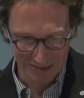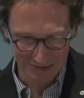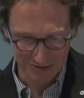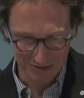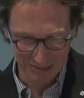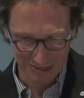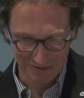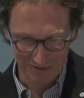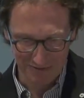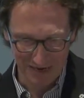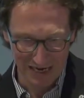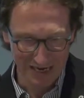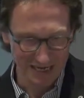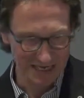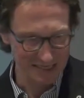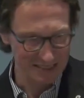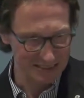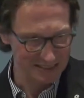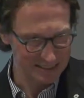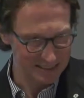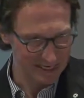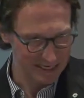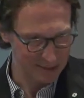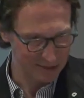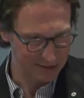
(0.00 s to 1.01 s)
on
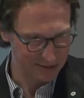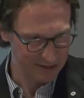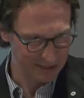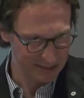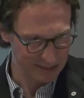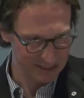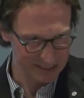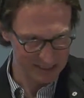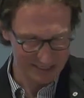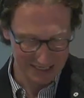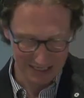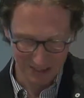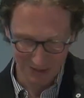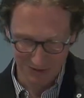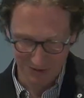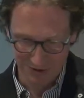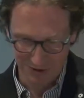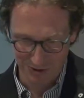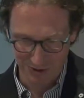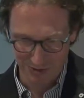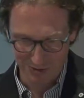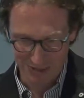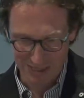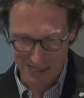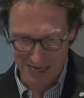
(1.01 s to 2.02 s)
civilians, as you can see on
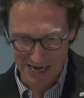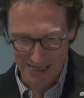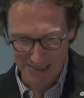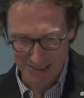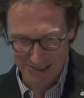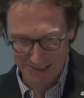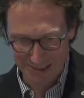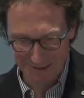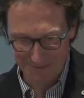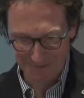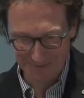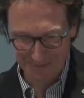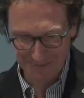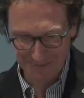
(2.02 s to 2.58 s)
those slides.